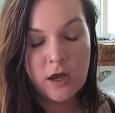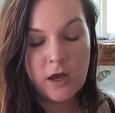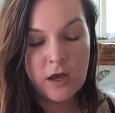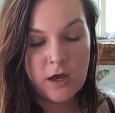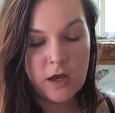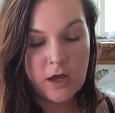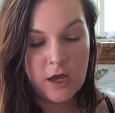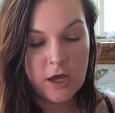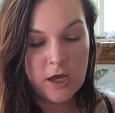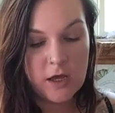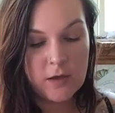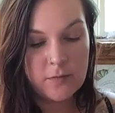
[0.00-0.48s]

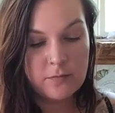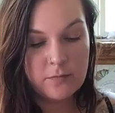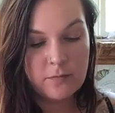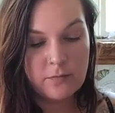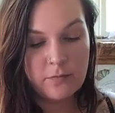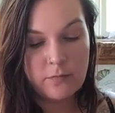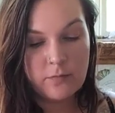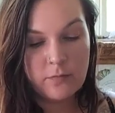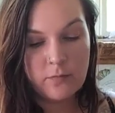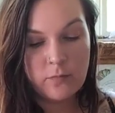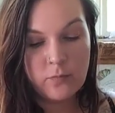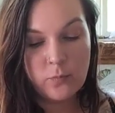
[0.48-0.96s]
um
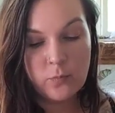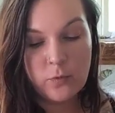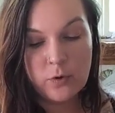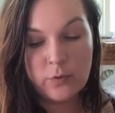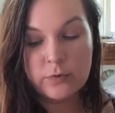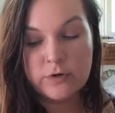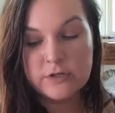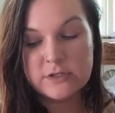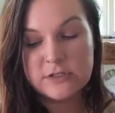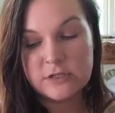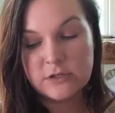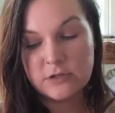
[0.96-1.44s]

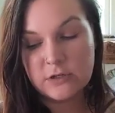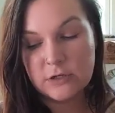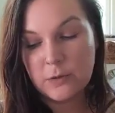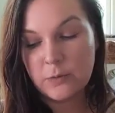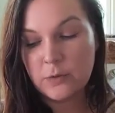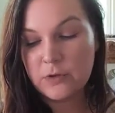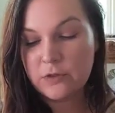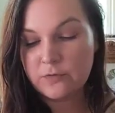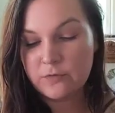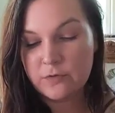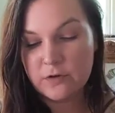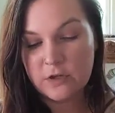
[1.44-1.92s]
when we're
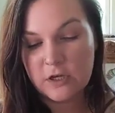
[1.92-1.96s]
dealing with